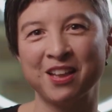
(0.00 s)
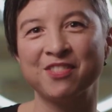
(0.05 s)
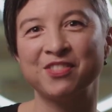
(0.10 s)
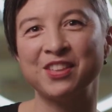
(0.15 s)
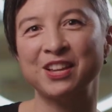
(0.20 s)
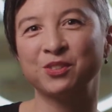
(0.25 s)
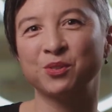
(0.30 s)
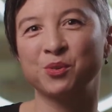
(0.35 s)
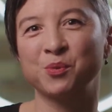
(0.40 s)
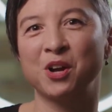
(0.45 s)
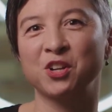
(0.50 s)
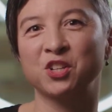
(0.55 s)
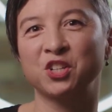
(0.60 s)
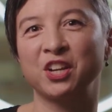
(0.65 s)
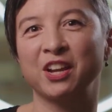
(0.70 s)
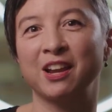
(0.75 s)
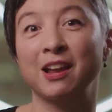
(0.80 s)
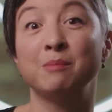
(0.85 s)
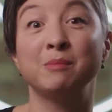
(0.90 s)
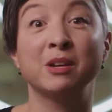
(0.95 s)
Thanks for
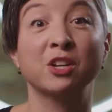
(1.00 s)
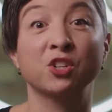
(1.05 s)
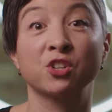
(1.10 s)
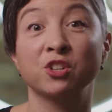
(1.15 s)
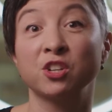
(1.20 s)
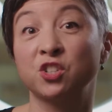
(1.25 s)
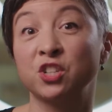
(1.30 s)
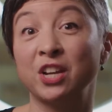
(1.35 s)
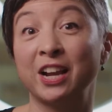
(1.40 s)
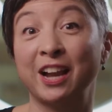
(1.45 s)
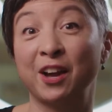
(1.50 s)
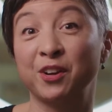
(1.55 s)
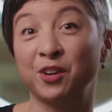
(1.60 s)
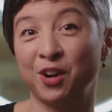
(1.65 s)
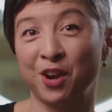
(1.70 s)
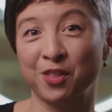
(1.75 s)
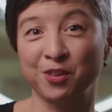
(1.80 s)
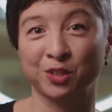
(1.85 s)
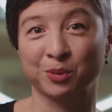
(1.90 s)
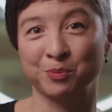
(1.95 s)
watching, and make sure to check out our
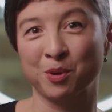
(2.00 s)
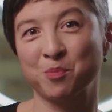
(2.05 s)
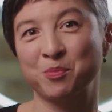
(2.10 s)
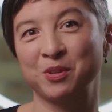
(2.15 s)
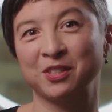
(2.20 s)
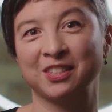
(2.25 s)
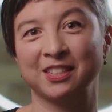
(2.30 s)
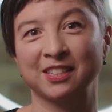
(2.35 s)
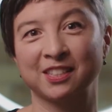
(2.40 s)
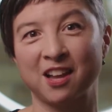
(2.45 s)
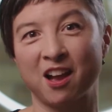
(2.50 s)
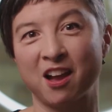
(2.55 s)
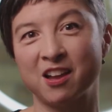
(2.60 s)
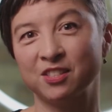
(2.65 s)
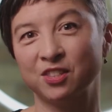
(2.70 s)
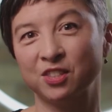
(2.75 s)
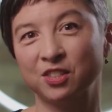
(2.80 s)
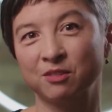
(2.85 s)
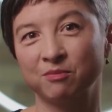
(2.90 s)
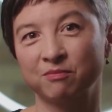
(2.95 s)
other small business
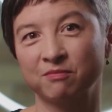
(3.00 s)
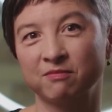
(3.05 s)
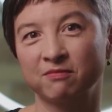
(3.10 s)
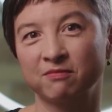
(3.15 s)
guides.